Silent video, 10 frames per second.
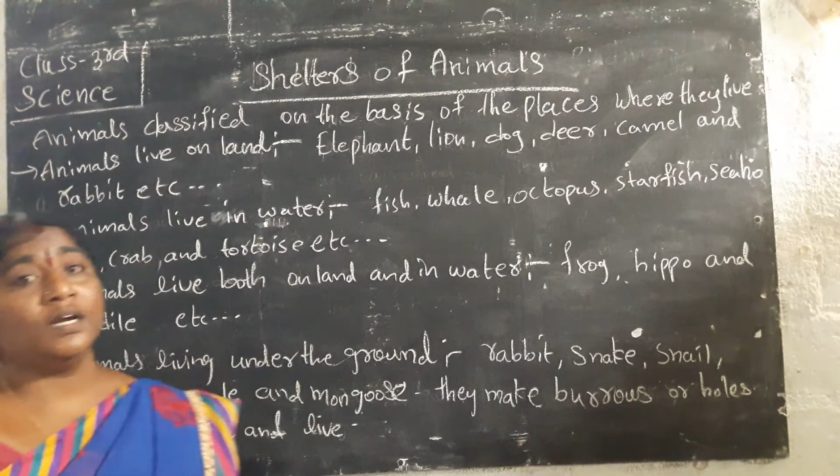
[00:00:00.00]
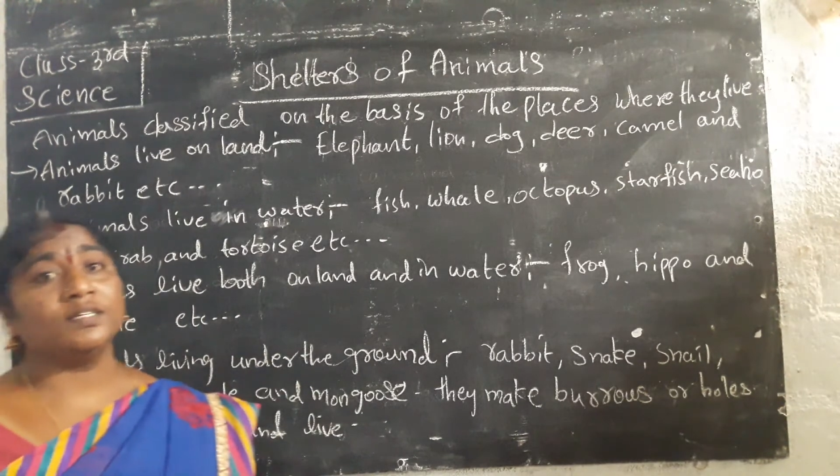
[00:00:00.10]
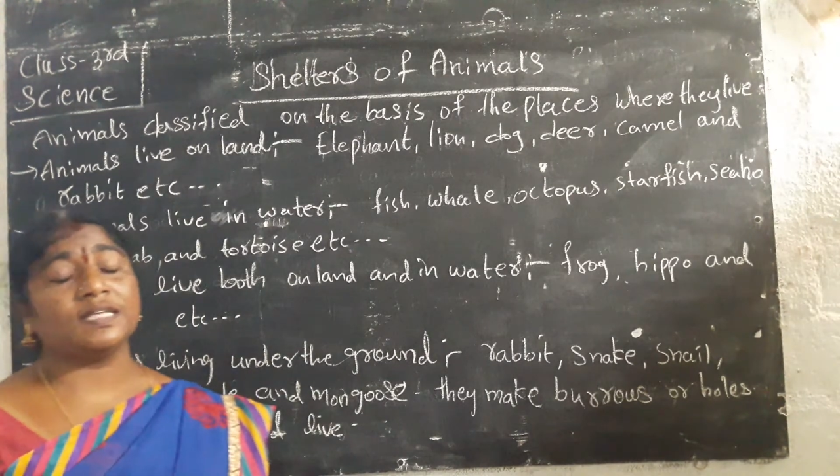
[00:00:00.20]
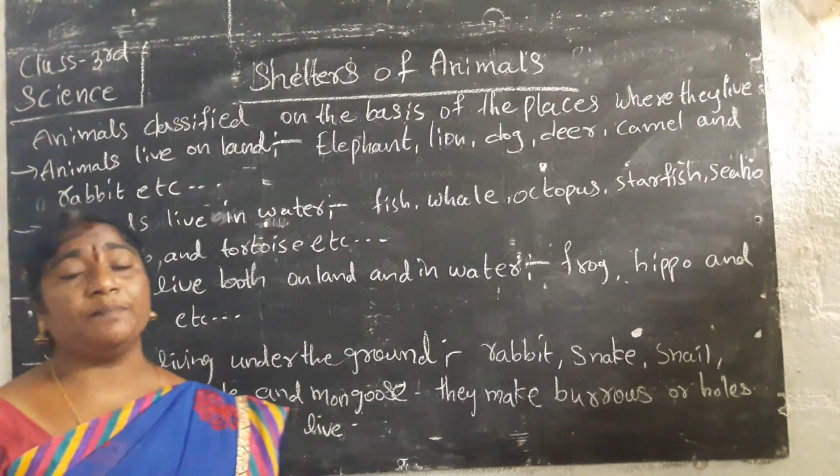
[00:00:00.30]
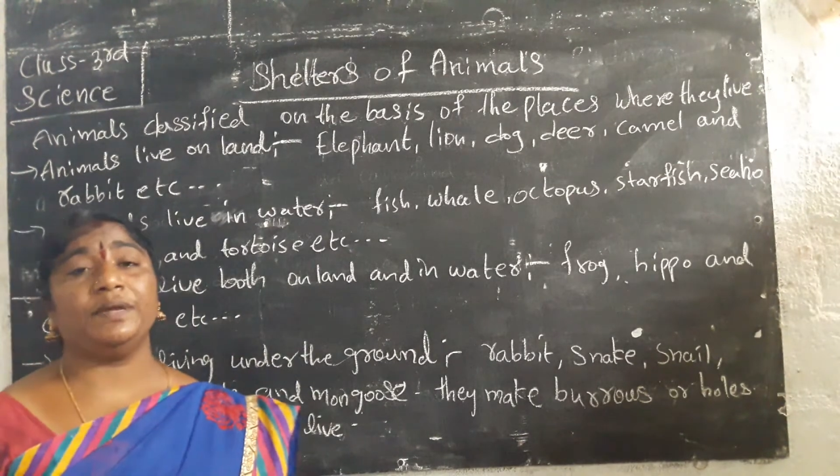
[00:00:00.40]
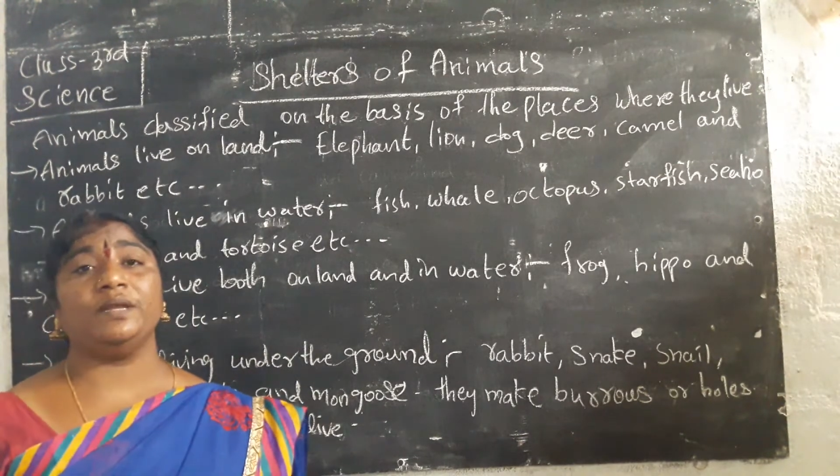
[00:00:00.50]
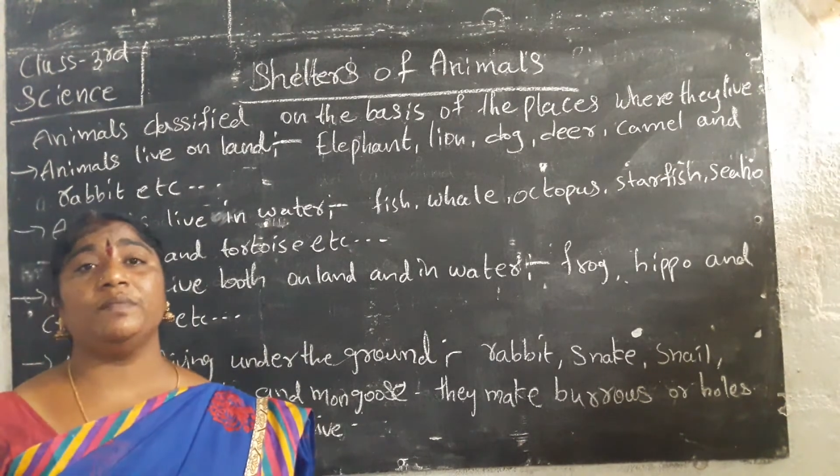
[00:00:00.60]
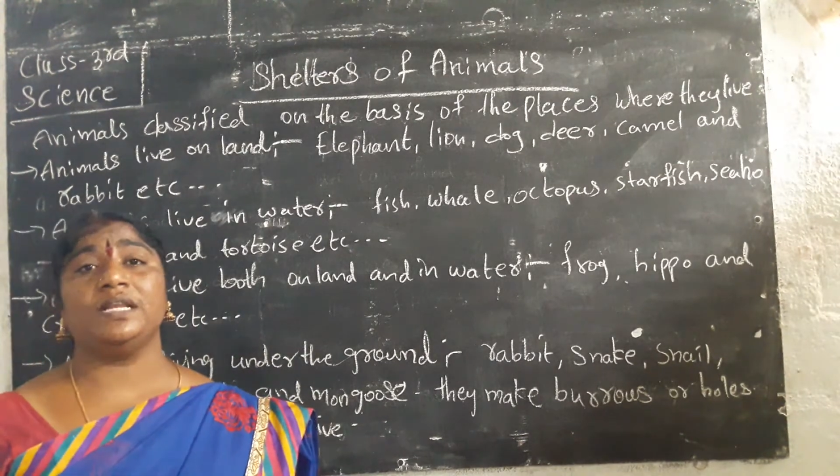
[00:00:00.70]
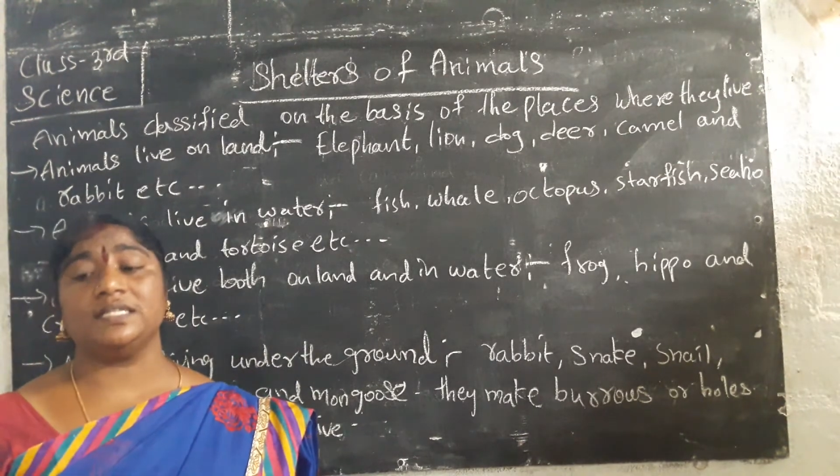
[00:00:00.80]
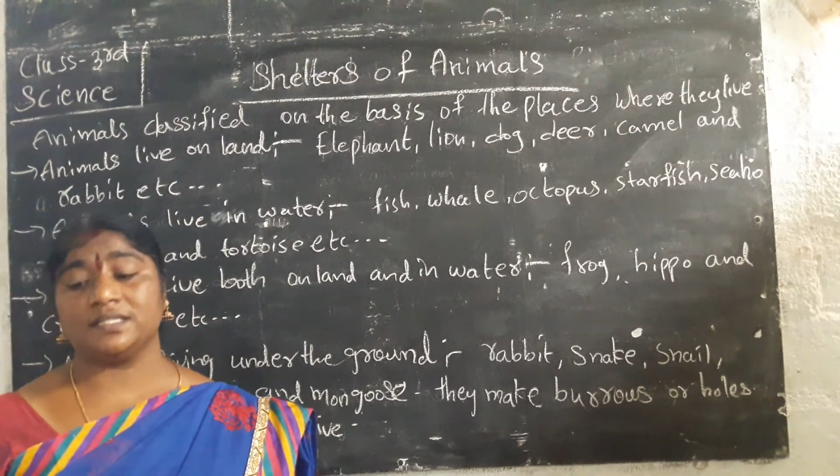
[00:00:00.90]
Some
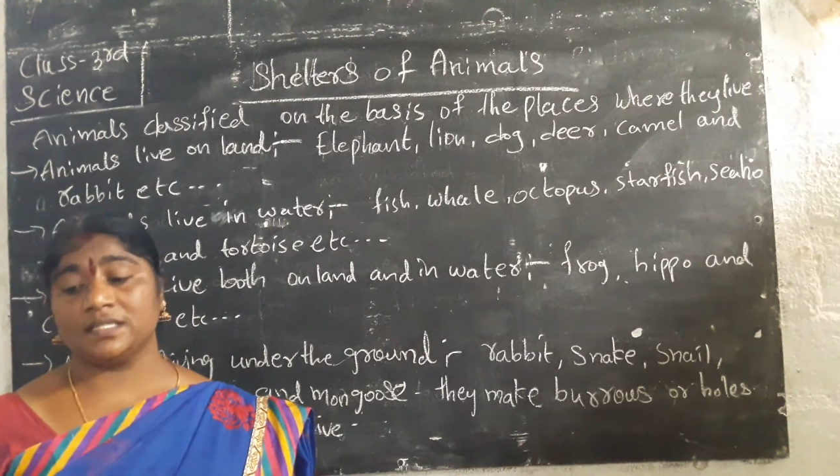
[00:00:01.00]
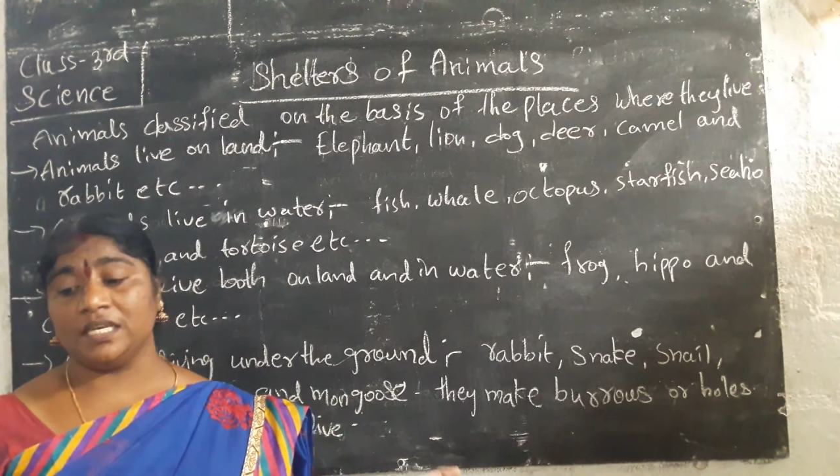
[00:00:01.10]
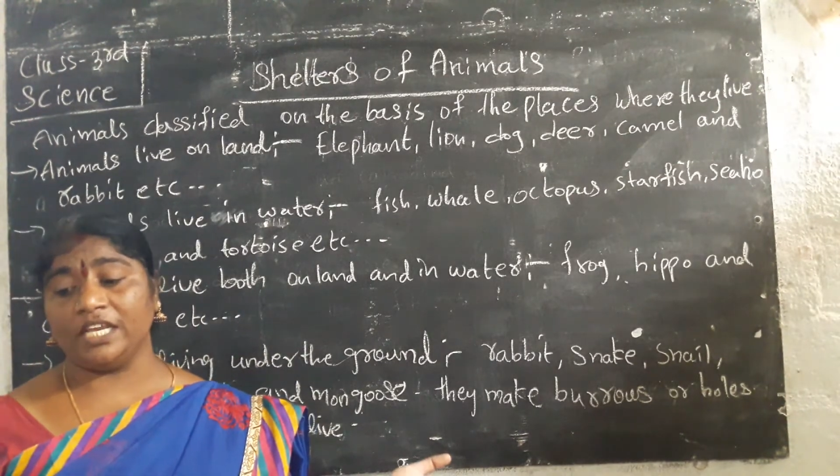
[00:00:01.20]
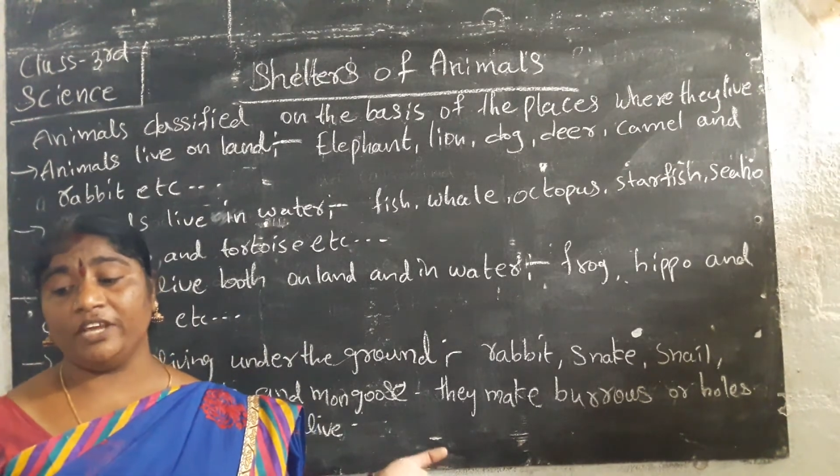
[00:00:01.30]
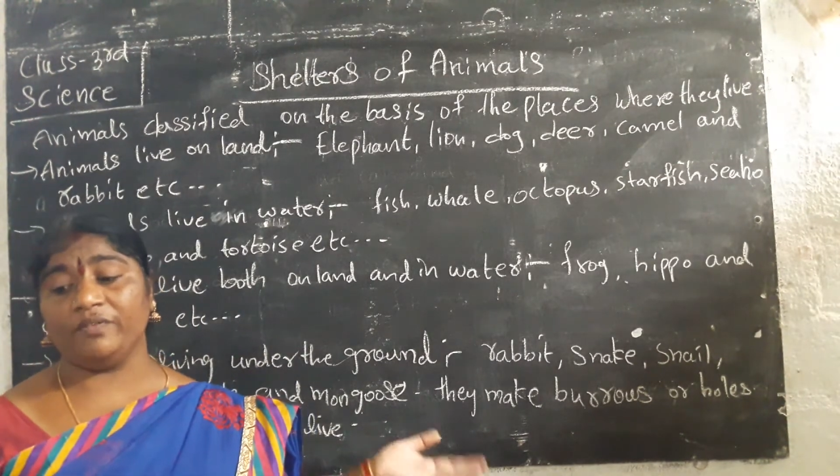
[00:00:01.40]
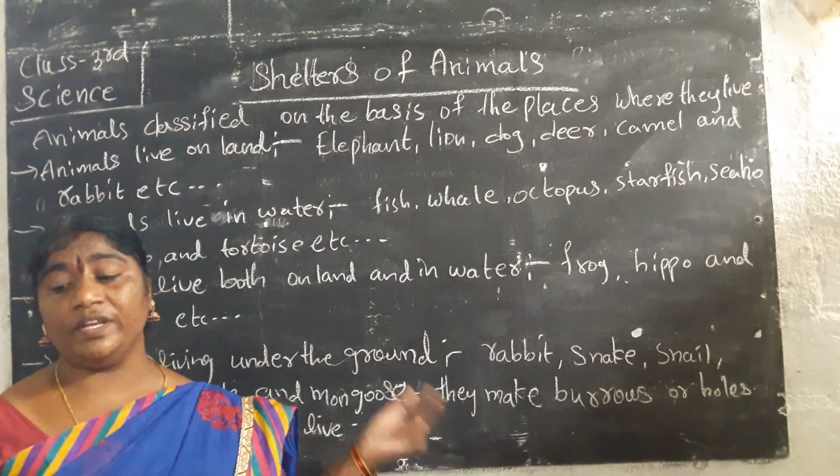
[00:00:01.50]
animals live